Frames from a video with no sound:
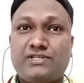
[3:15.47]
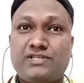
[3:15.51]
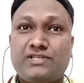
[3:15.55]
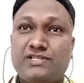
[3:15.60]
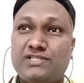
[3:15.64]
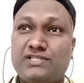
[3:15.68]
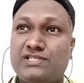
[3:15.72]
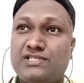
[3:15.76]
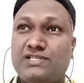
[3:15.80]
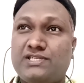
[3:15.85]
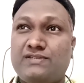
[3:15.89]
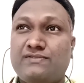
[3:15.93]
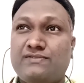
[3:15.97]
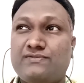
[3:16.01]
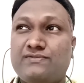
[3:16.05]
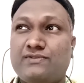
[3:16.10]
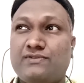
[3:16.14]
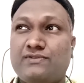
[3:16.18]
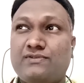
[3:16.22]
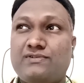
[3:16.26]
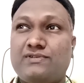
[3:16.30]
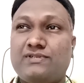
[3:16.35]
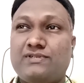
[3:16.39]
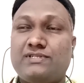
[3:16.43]
kerchiefs
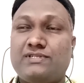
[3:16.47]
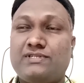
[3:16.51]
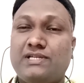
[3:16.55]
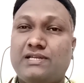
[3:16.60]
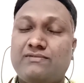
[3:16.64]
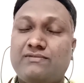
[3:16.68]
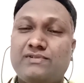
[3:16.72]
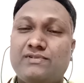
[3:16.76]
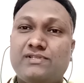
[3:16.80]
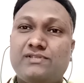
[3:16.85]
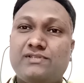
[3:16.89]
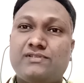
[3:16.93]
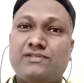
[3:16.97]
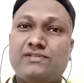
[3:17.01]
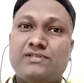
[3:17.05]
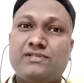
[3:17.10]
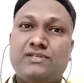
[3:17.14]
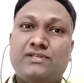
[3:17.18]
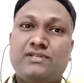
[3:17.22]
or towels,